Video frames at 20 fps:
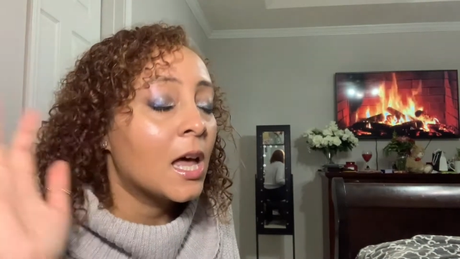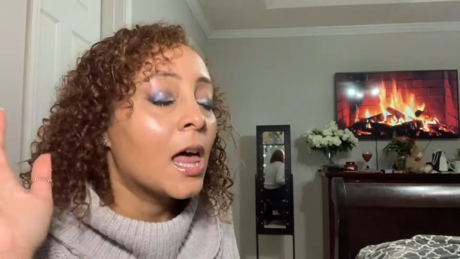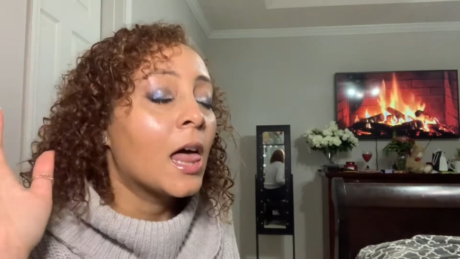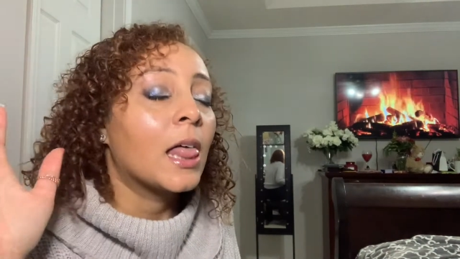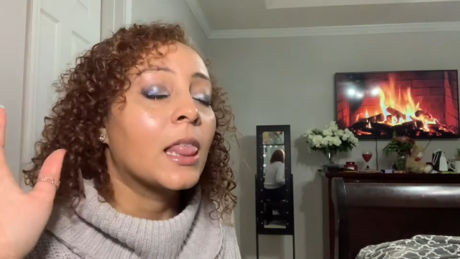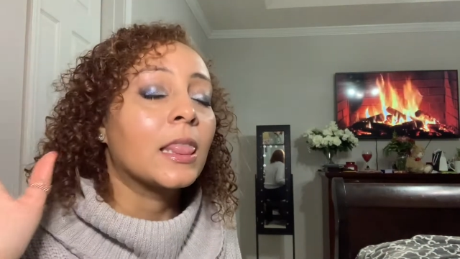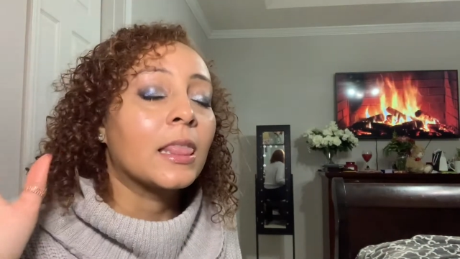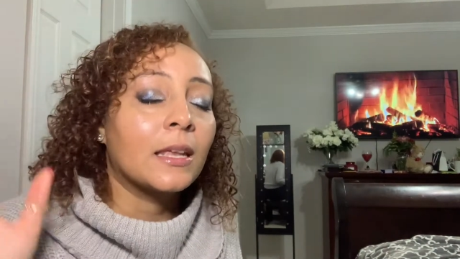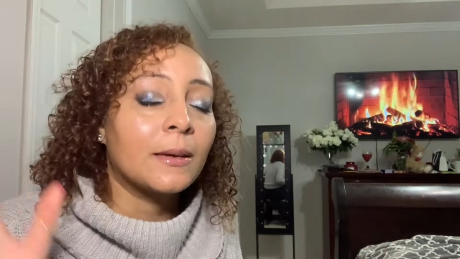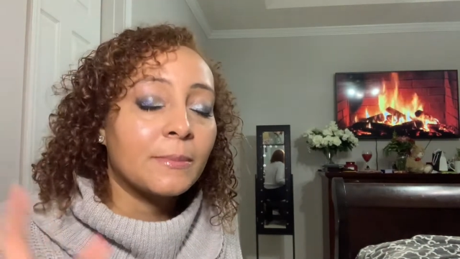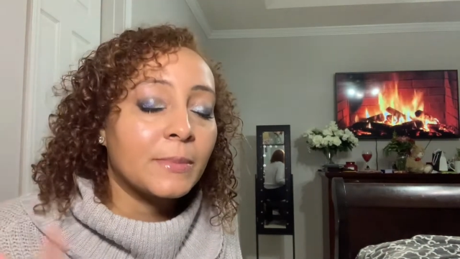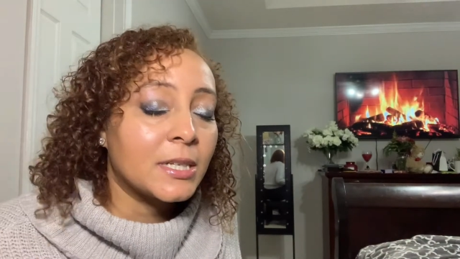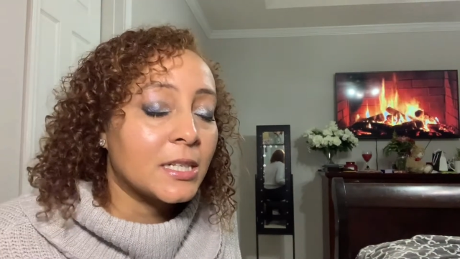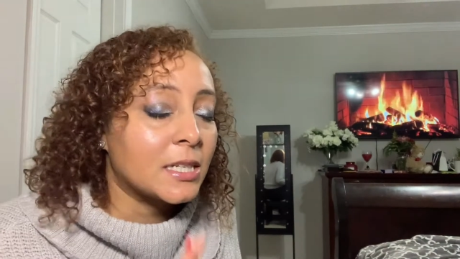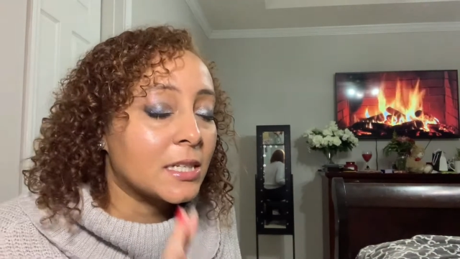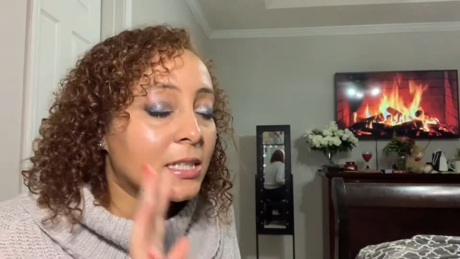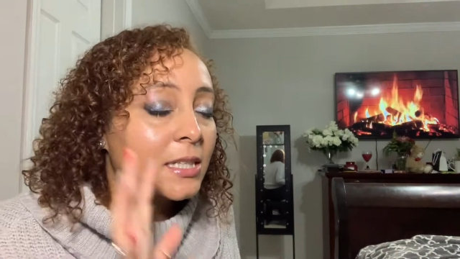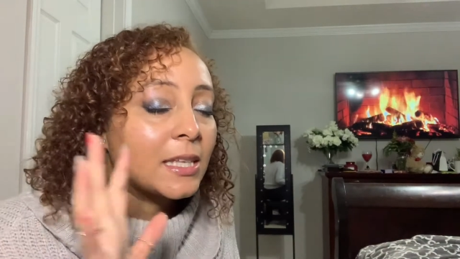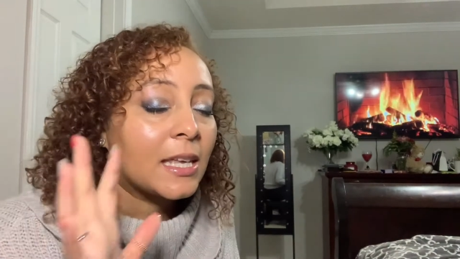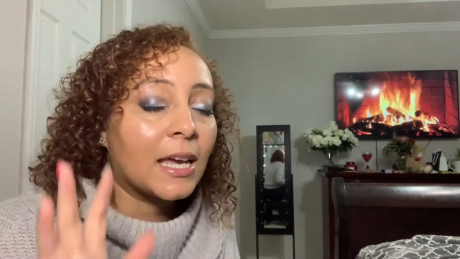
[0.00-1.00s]
let me
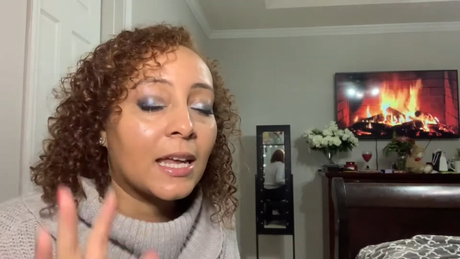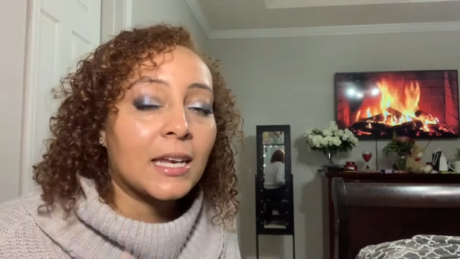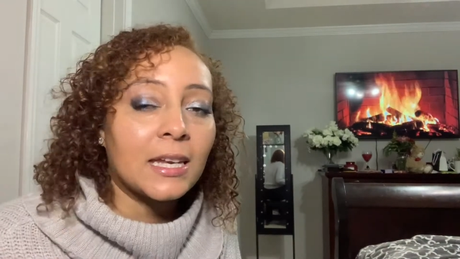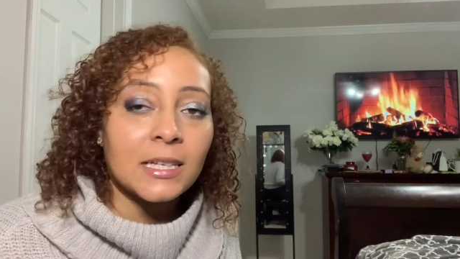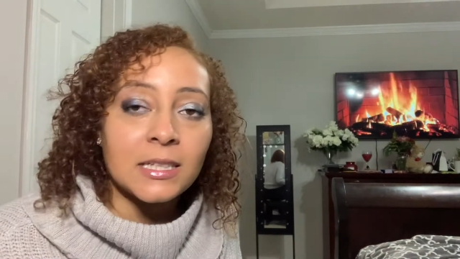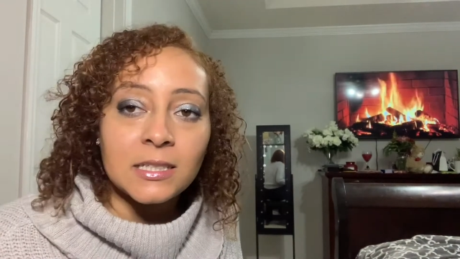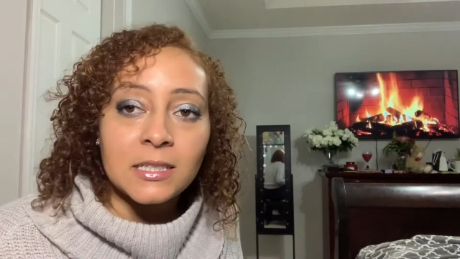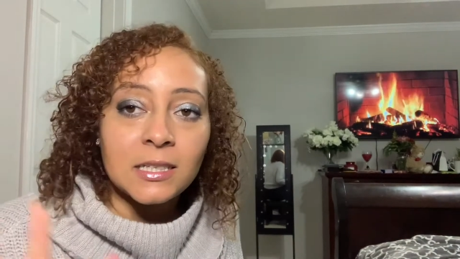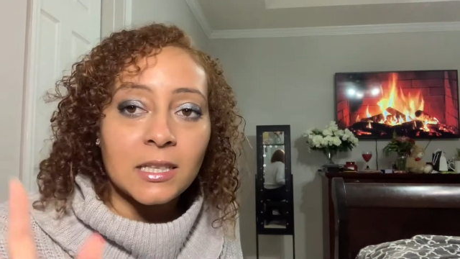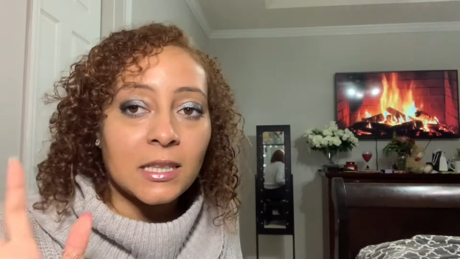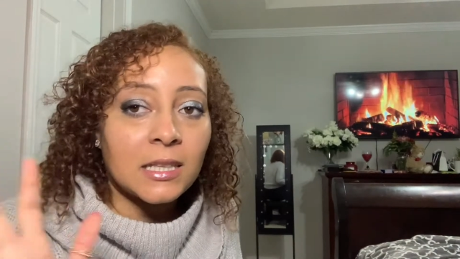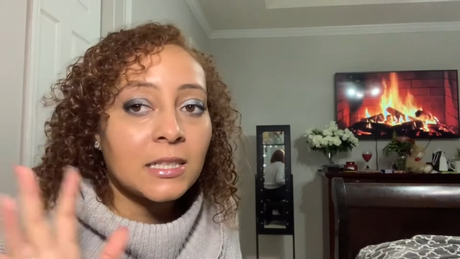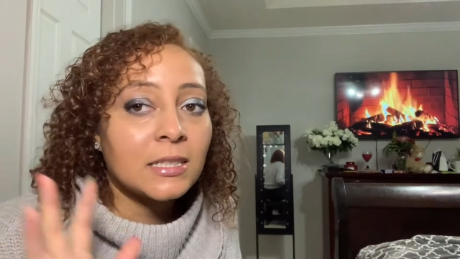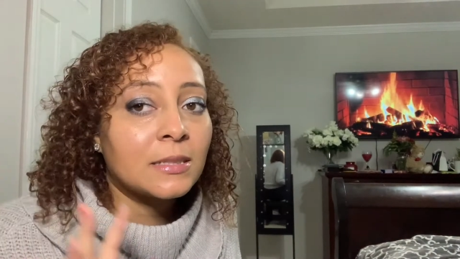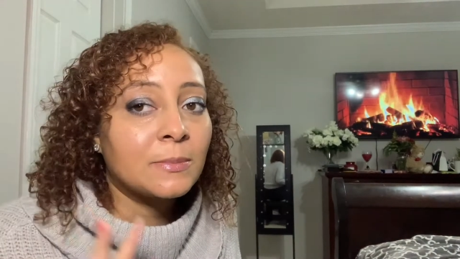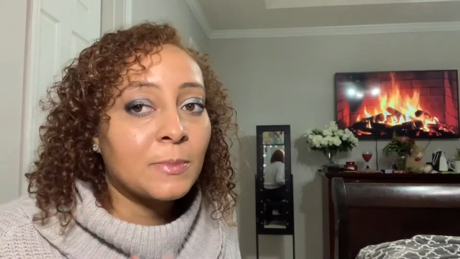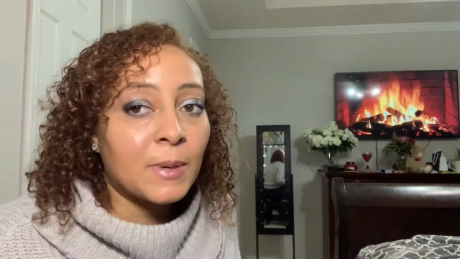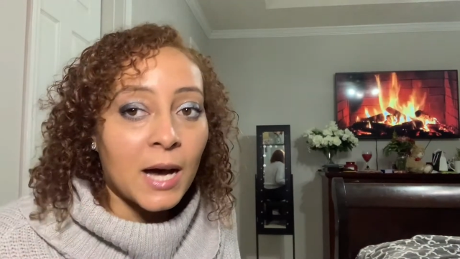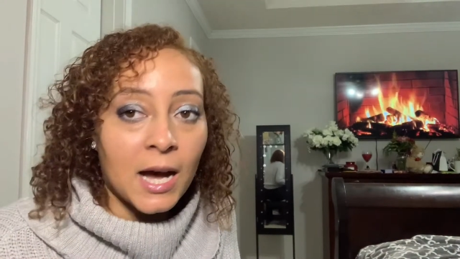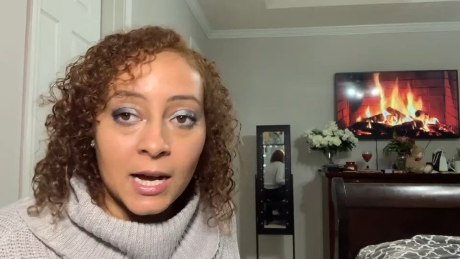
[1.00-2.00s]
just get into this
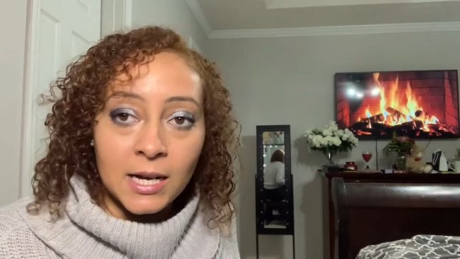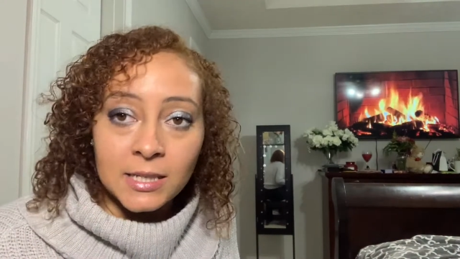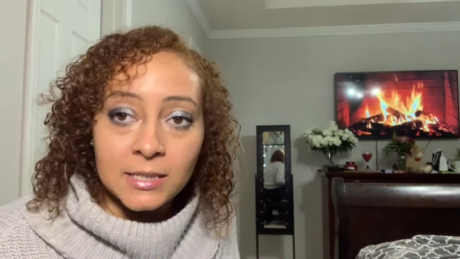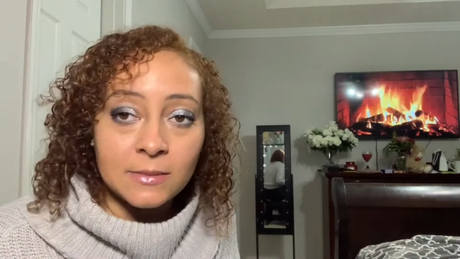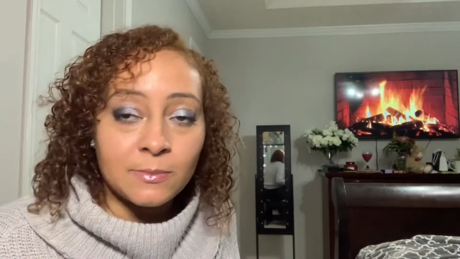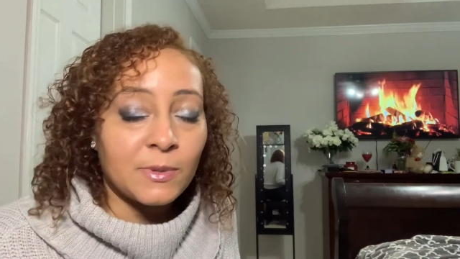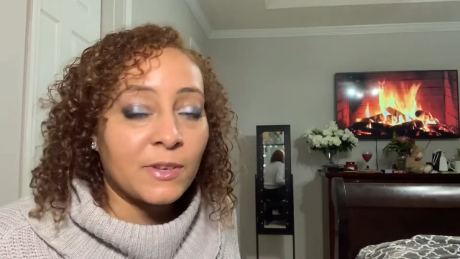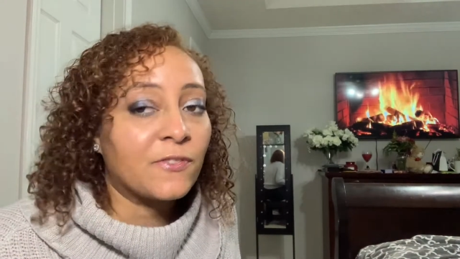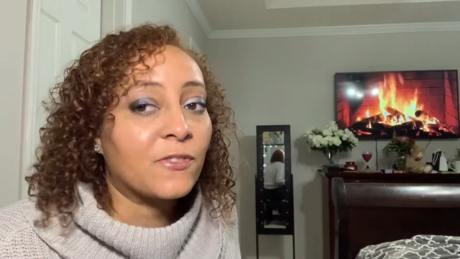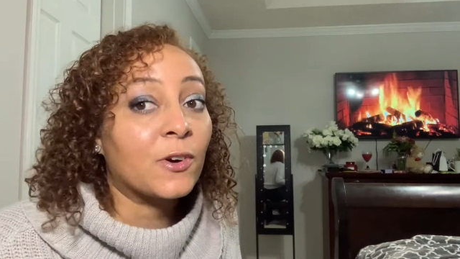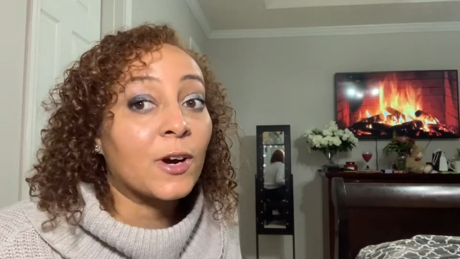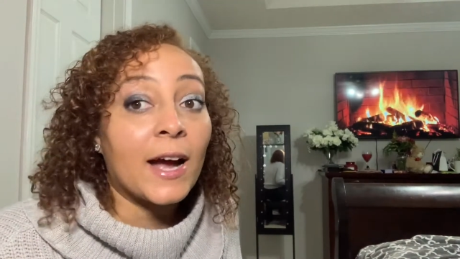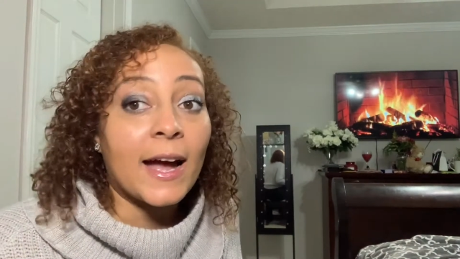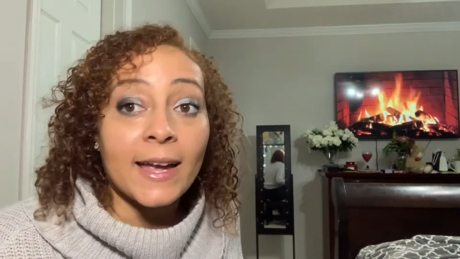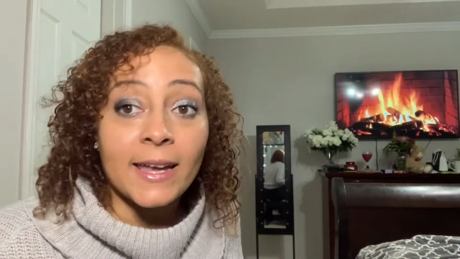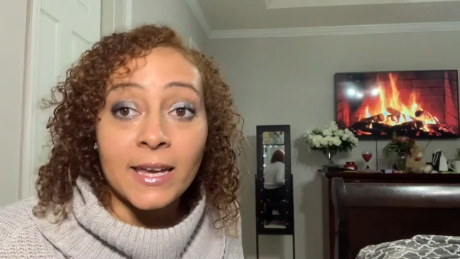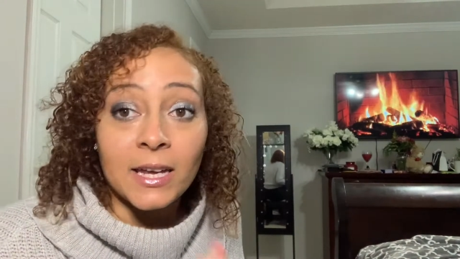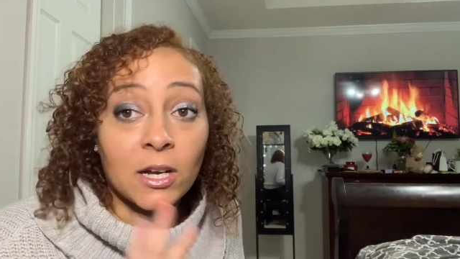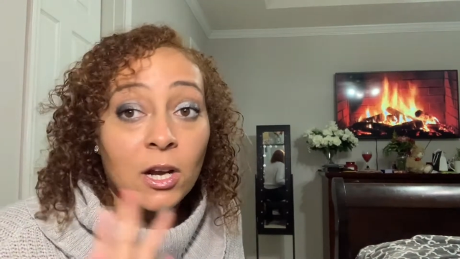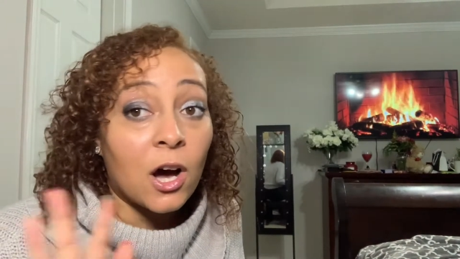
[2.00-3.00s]
box before I
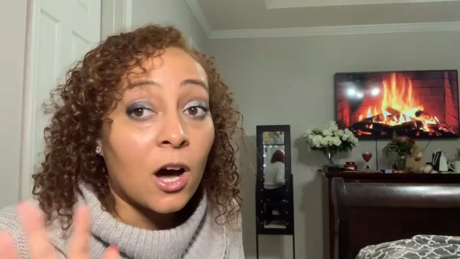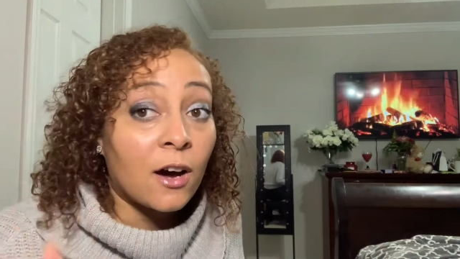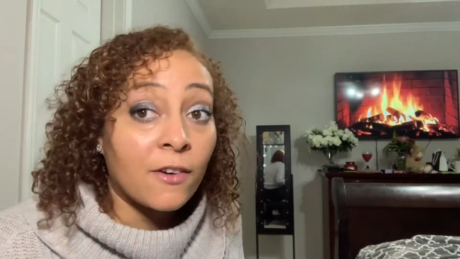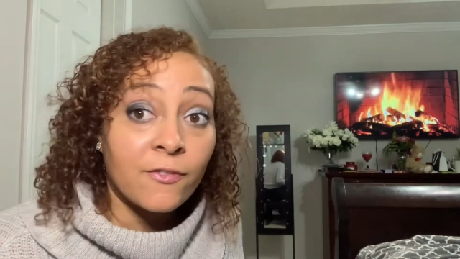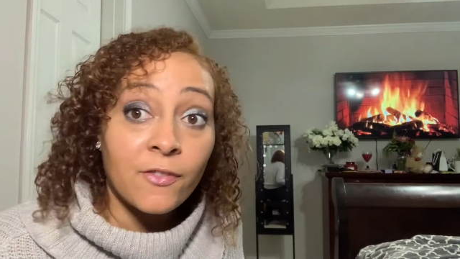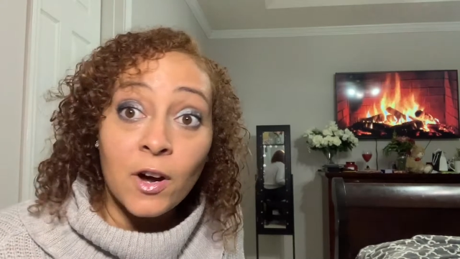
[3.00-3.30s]
get off